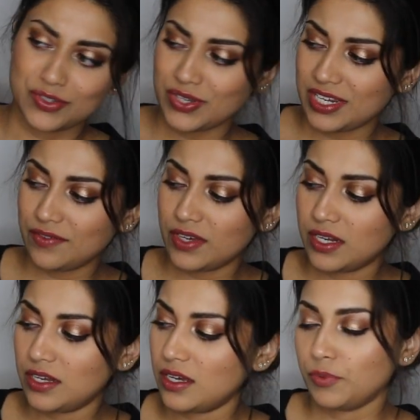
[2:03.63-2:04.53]
You can
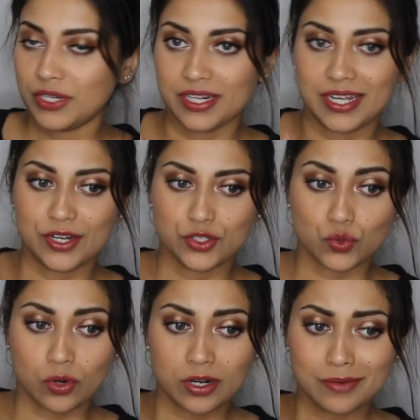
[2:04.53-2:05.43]
even put it in a
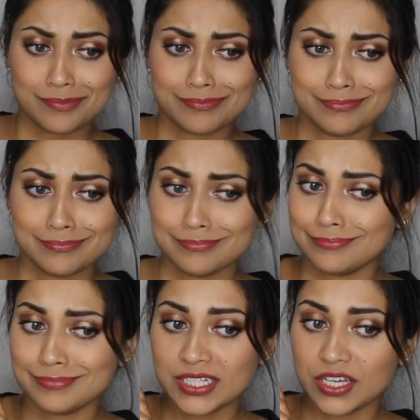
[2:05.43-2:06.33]
drawer
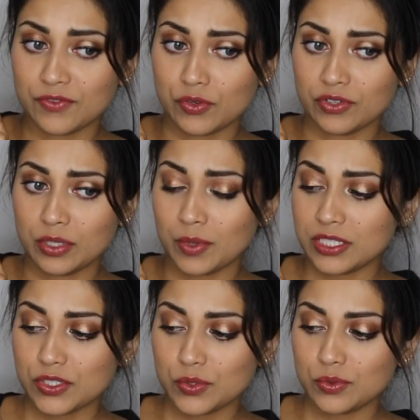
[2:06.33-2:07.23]
if you really
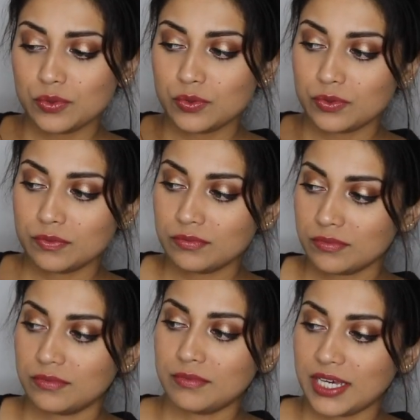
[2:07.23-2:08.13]
want to.
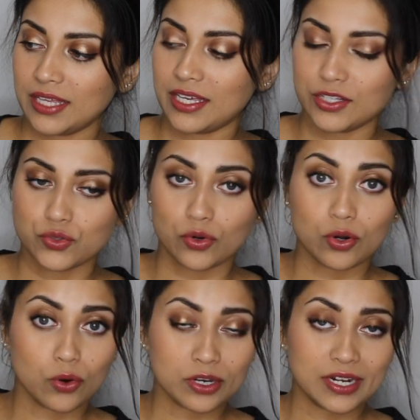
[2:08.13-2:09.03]
Make it like a drawer
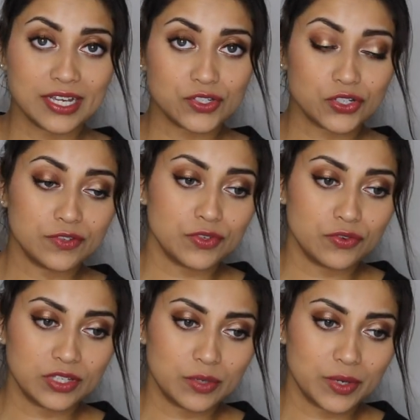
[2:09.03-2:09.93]
organizer if
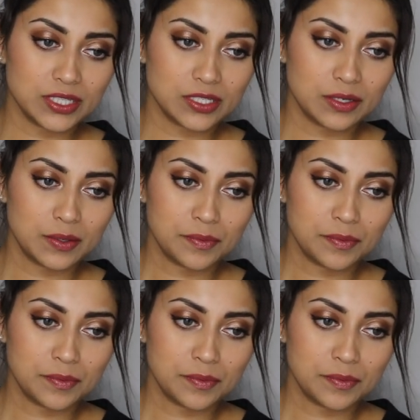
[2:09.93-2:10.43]
you really want.